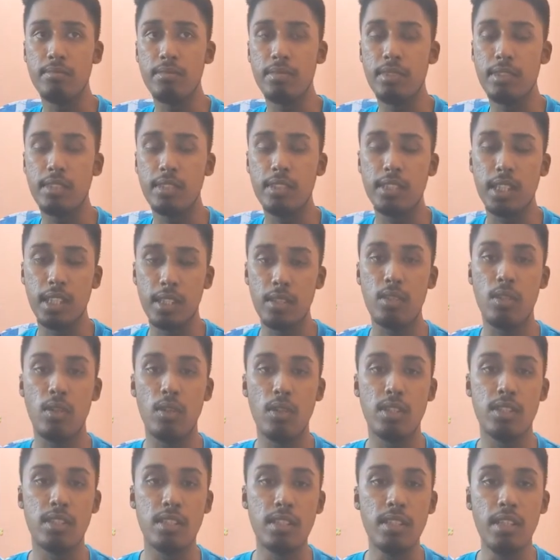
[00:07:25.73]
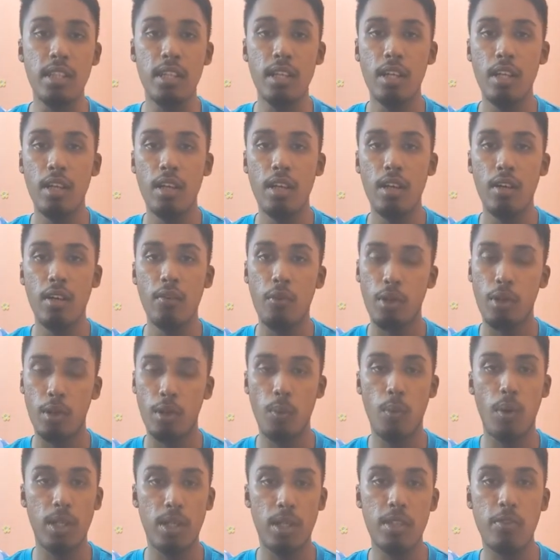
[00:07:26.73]
technology for a
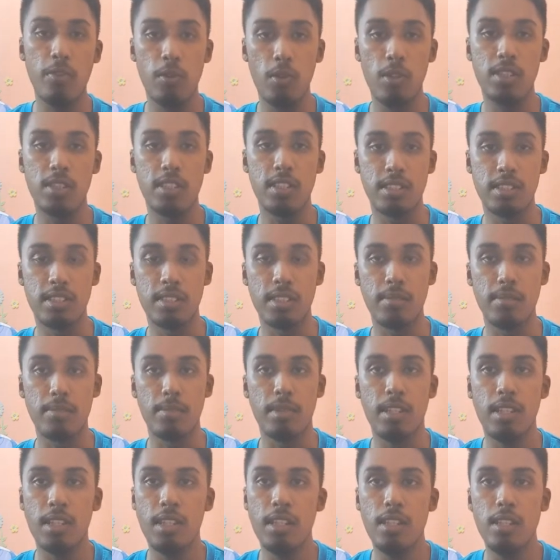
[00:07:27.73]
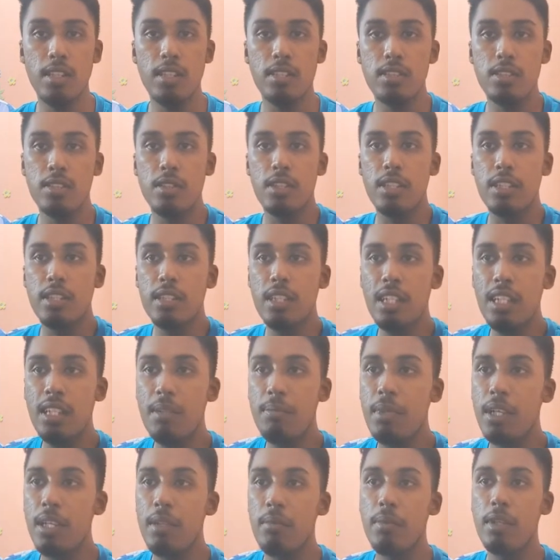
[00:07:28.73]
water flow system. So it really
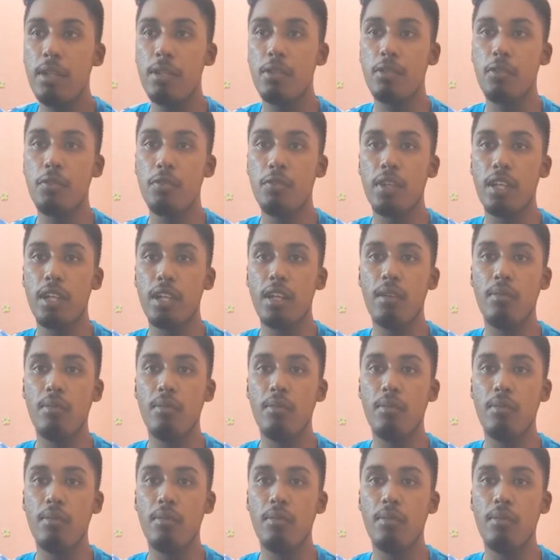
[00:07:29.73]
made me to feel